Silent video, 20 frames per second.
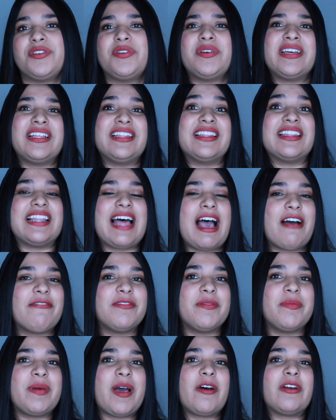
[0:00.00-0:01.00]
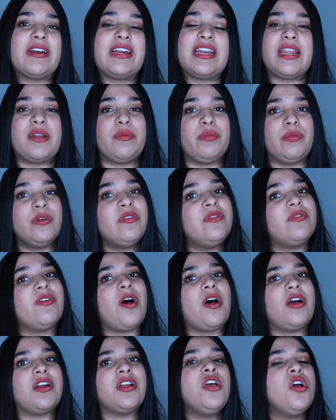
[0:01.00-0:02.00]
You can laugh about it and move
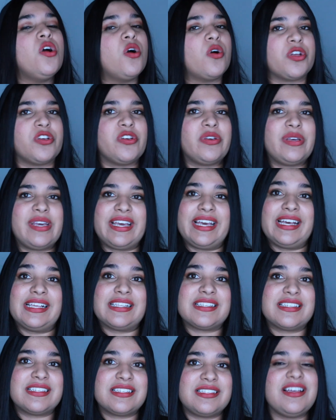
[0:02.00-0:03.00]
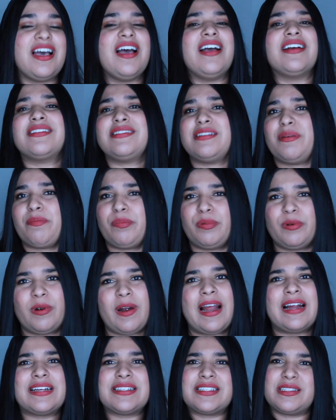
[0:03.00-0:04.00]
on, or you can get stuck,
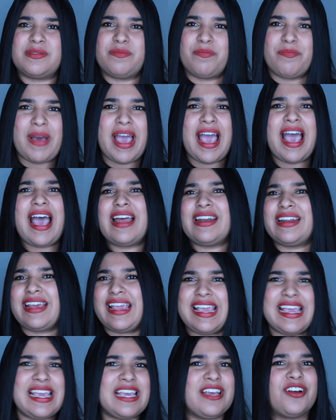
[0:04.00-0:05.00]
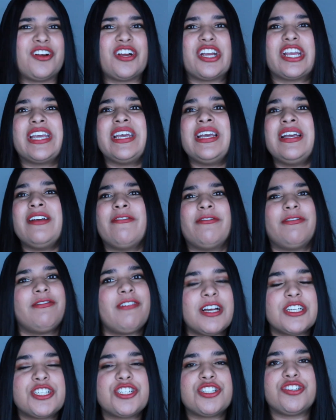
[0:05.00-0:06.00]
depressed, mad, angry,
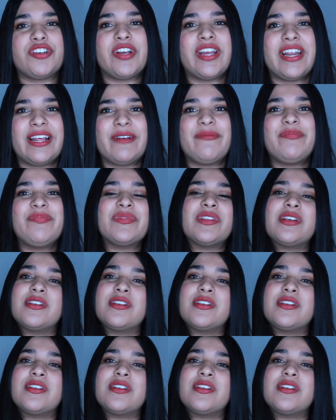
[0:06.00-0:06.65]
frustrated.